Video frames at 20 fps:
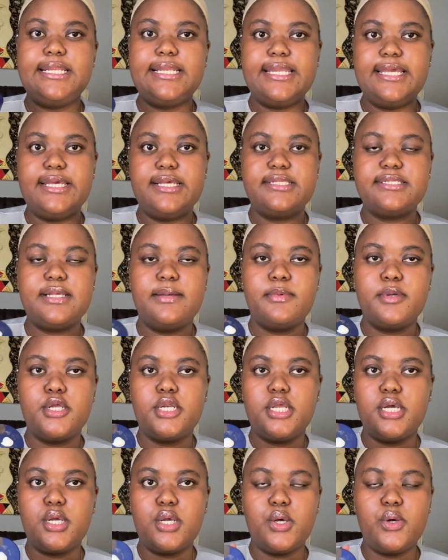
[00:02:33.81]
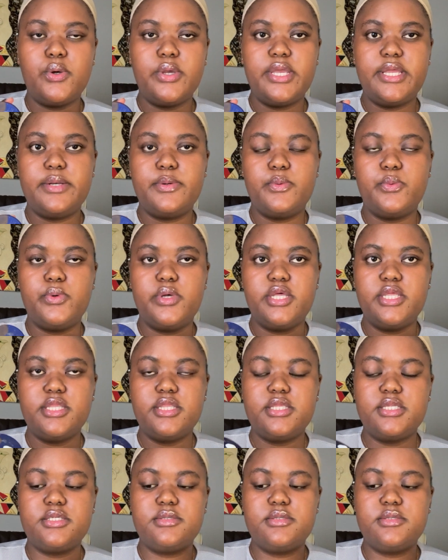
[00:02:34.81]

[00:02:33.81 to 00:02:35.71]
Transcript: layers I'm gonna go in with,